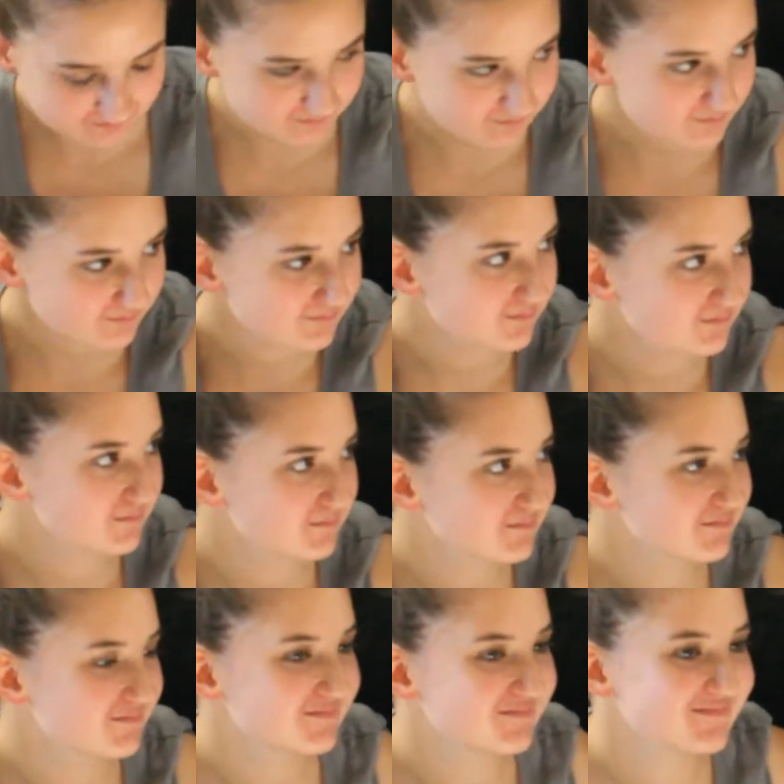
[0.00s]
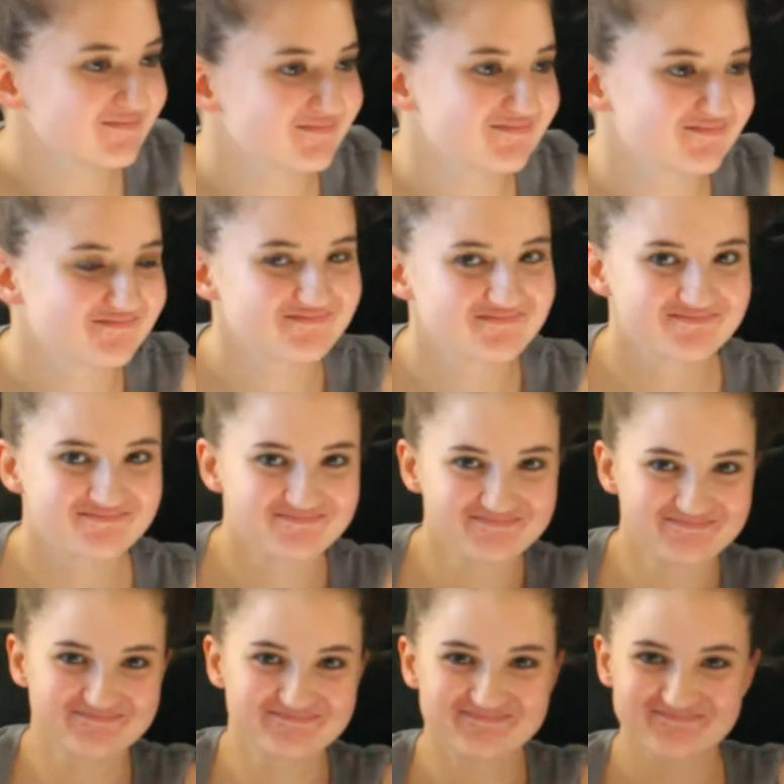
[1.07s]

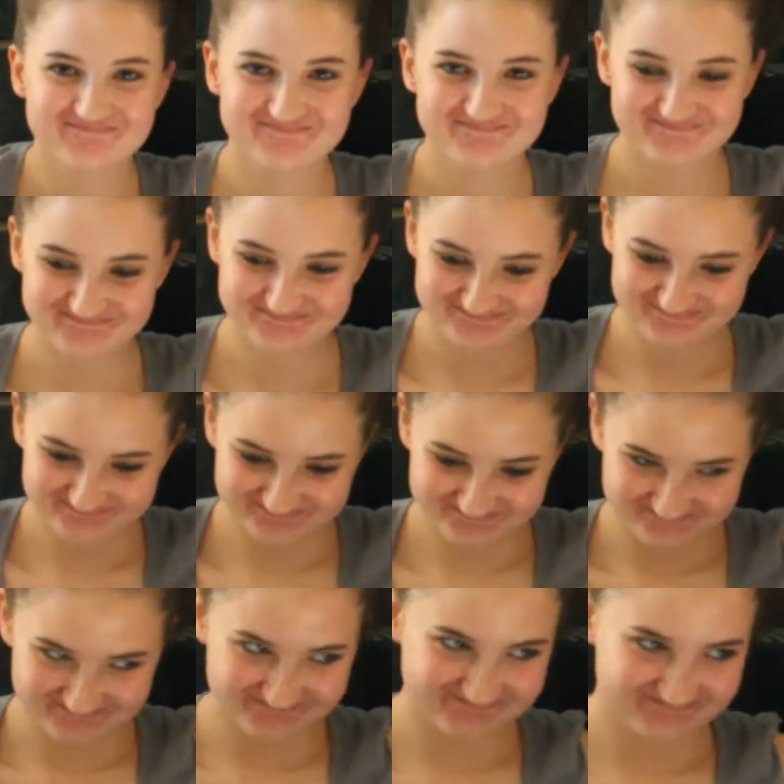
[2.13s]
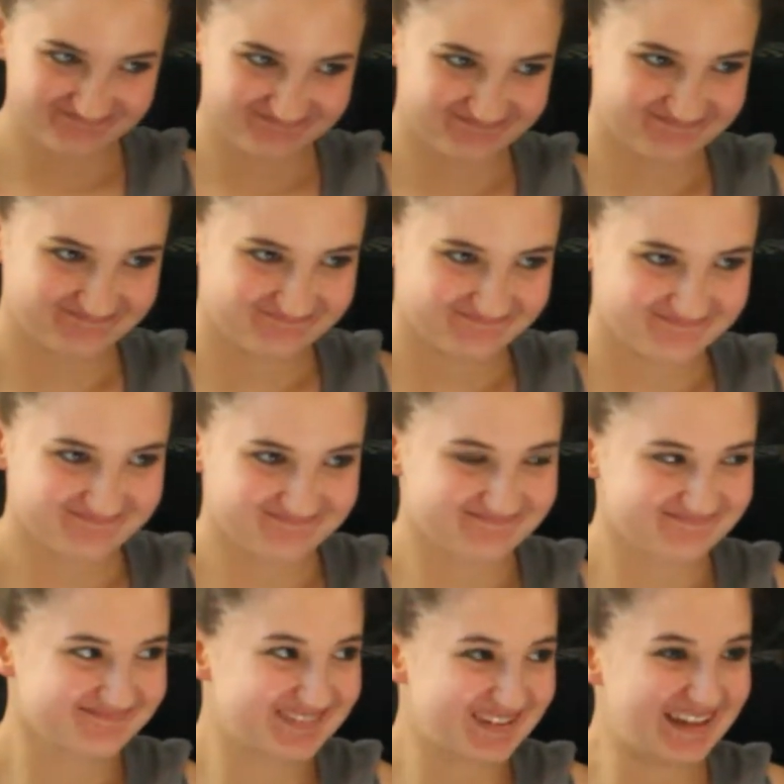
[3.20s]

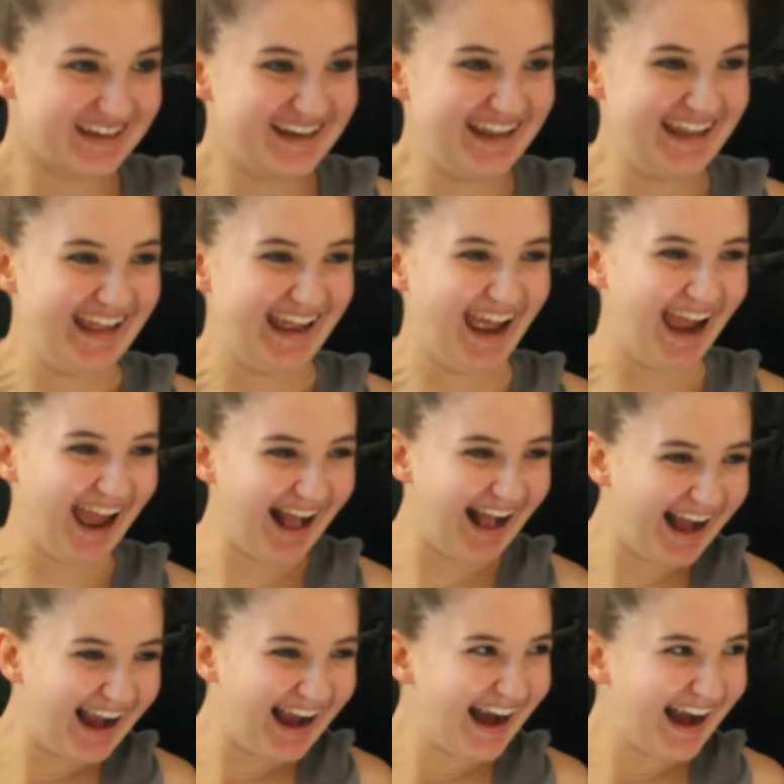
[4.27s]
The person shown says nothing.